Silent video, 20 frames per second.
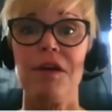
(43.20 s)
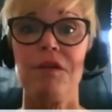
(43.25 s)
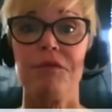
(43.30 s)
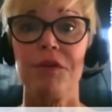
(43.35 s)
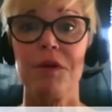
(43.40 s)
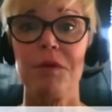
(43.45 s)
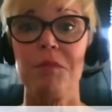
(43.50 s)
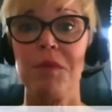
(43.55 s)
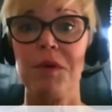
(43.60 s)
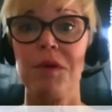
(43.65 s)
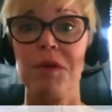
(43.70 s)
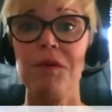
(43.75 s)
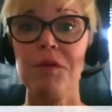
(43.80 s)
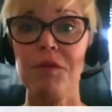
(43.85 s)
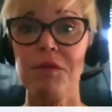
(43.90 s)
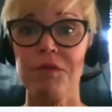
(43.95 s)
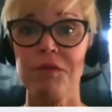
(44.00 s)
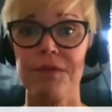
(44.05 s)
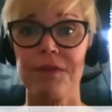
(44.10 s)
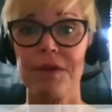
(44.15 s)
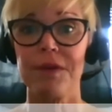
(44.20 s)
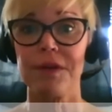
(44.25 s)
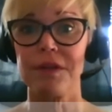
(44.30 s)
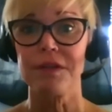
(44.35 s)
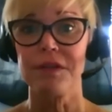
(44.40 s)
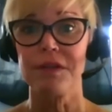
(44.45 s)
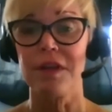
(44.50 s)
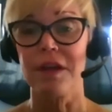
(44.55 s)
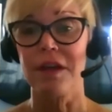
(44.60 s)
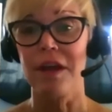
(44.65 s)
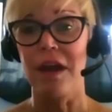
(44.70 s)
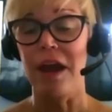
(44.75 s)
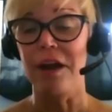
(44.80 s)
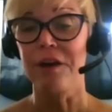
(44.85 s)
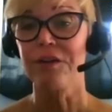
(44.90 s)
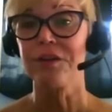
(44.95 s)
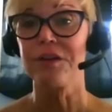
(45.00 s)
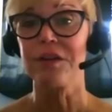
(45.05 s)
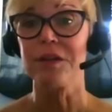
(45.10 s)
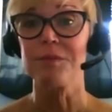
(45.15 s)
Remove the
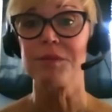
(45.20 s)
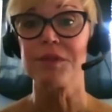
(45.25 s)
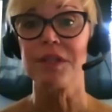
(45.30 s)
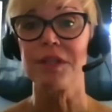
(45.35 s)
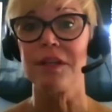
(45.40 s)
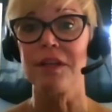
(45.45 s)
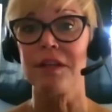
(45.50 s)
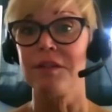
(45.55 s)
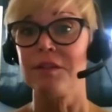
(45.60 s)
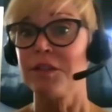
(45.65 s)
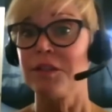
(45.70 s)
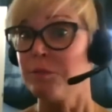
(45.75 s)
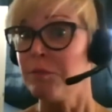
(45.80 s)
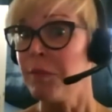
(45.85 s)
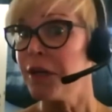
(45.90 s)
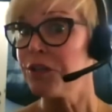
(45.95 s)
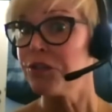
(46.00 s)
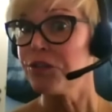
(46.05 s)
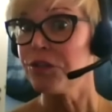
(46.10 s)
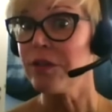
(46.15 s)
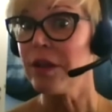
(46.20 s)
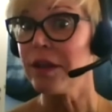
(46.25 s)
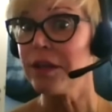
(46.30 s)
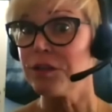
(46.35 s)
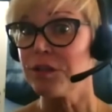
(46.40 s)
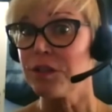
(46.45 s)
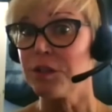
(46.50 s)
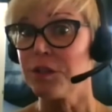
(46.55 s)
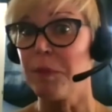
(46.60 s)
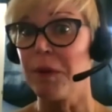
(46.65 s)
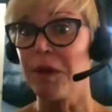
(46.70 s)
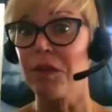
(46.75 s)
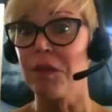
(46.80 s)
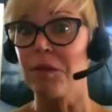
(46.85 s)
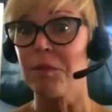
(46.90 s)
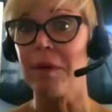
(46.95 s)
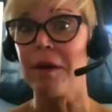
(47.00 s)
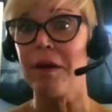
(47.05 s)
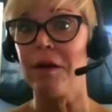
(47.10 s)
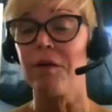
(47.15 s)
acronyms and make sure that you spell
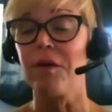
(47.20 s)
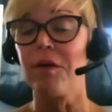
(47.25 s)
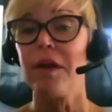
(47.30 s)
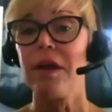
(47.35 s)
them out.